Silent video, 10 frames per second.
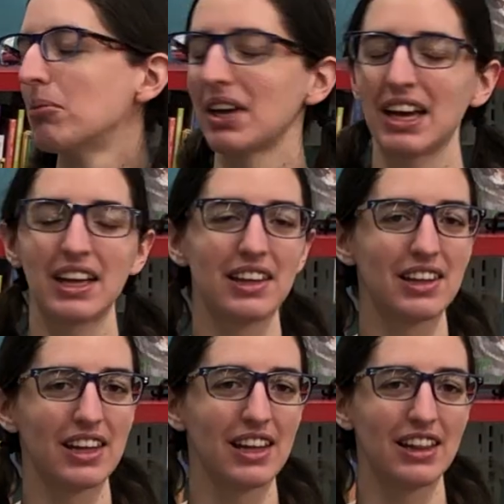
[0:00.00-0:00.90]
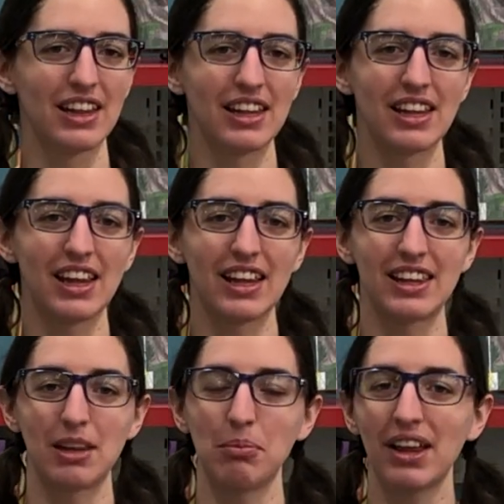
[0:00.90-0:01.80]
because this is as
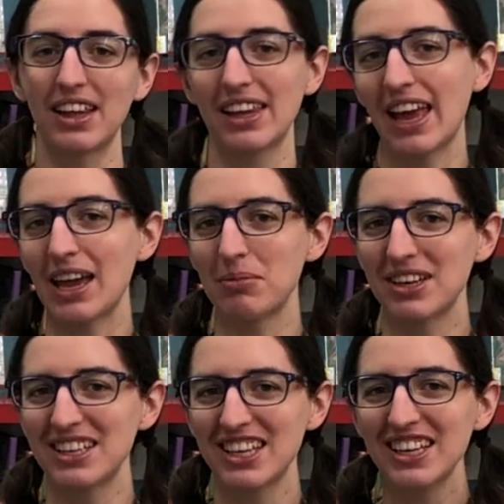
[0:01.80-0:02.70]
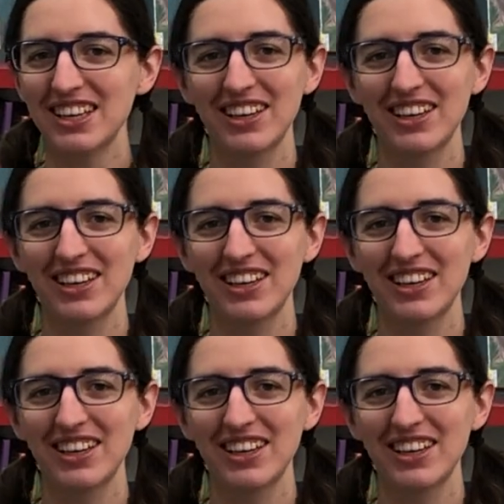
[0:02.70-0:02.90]
simple as ABC